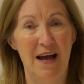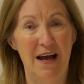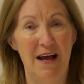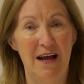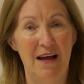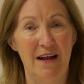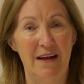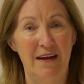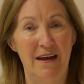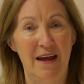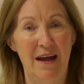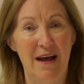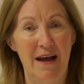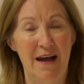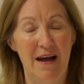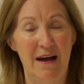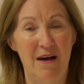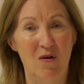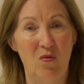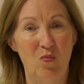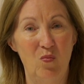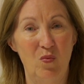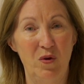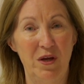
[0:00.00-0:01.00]
on
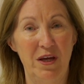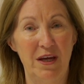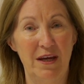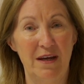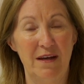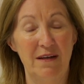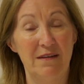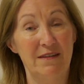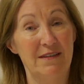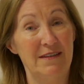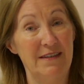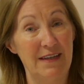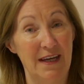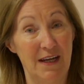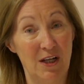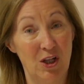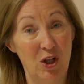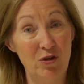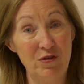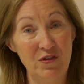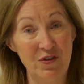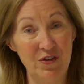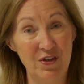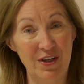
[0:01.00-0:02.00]
how we can stay
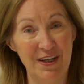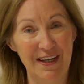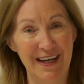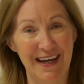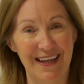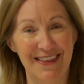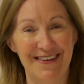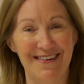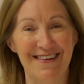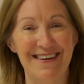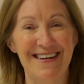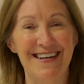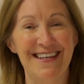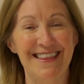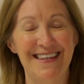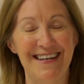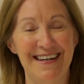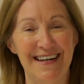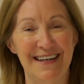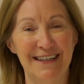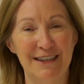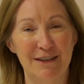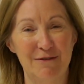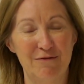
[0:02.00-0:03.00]
closer together in the
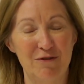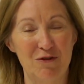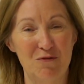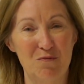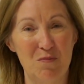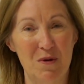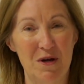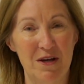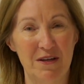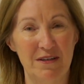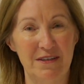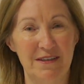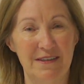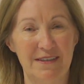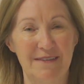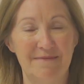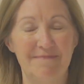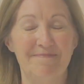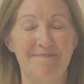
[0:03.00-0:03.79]
next few months.